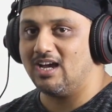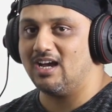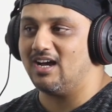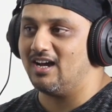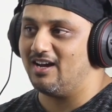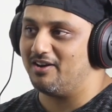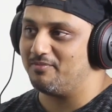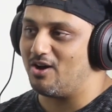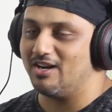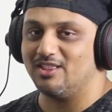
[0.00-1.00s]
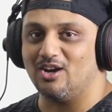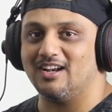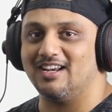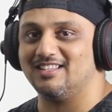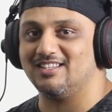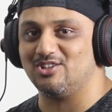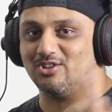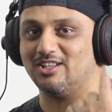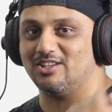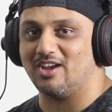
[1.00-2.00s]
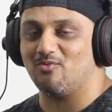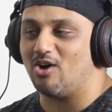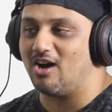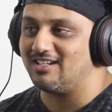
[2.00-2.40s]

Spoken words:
Audit is a show that you can watch,